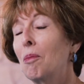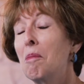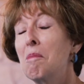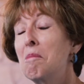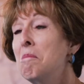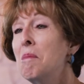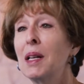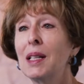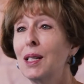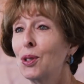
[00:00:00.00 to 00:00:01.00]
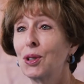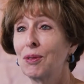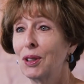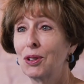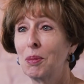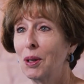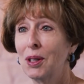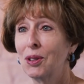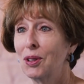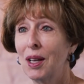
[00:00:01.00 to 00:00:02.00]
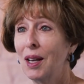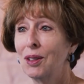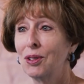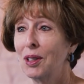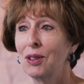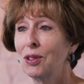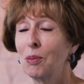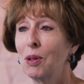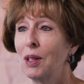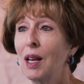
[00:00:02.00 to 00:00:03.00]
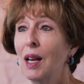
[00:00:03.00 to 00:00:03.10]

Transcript: many years of experience. And I say to someone,